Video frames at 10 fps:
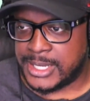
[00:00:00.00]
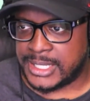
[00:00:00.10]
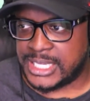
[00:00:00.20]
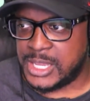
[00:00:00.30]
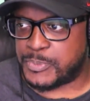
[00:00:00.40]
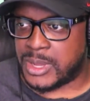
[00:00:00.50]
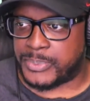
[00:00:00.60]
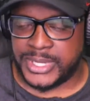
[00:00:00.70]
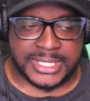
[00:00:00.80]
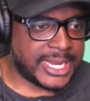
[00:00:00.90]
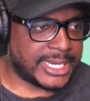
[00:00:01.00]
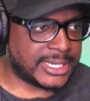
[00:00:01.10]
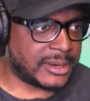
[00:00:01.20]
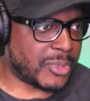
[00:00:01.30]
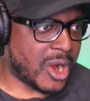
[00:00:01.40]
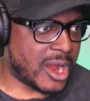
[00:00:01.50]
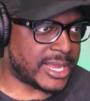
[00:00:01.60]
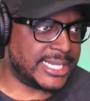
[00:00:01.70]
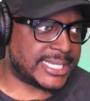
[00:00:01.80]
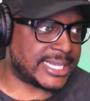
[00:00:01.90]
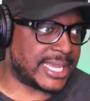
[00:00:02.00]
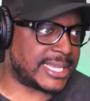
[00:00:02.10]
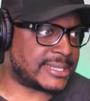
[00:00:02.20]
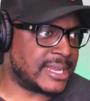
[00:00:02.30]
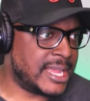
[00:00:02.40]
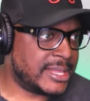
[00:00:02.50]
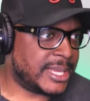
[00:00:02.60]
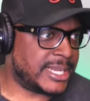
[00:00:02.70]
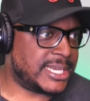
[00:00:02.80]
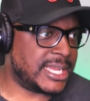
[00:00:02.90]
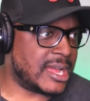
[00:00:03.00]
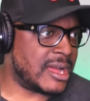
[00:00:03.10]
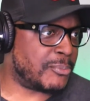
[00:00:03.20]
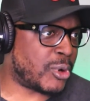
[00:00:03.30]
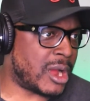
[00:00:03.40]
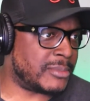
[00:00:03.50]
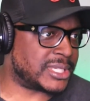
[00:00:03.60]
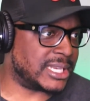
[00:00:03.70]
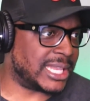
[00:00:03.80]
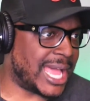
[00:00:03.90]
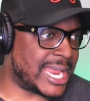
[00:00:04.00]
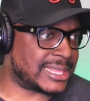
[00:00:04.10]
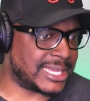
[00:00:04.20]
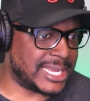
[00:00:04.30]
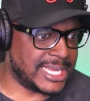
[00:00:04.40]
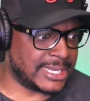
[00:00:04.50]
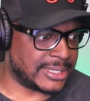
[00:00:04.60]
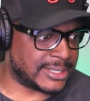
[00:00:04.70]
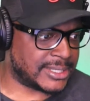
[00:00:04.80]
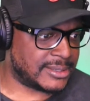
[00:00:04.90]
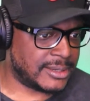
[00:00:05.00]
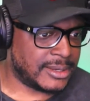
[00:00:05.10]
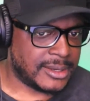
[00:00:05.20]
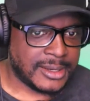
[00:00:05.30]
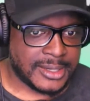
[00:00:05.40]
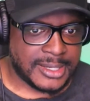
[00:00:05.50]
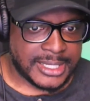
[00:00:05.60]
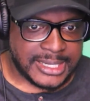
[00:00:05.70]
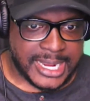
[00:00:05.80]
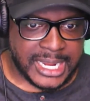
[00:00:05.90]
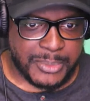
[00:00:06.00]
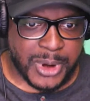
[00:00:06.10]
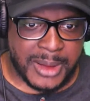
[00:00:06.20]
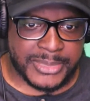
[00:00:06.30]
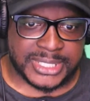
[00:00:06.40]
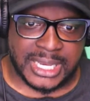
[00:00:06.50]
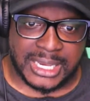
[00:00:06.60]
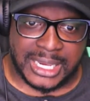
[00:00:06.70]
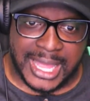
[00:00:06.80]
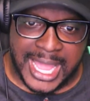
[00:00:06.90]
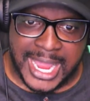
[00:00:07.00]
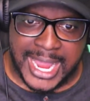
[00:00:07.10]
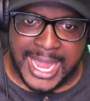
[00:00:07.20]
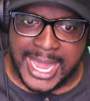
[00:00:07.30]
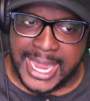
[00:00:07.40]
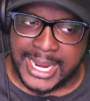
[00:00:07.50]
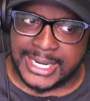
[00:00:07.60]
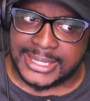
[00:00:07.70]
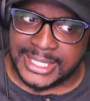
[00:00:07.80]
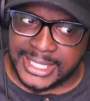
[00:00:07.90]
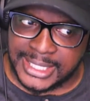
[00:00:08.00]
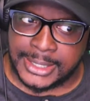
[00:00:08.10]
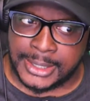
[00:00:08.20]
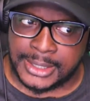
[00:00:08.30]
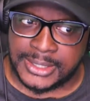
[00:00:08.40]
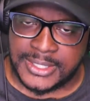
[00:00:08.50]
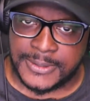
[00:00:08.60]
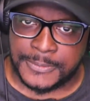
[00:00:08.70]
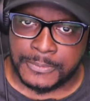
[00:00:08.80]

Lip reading: keep up his end of the bargain. He says that Deion promised a lot of things. Said he promised a lot of things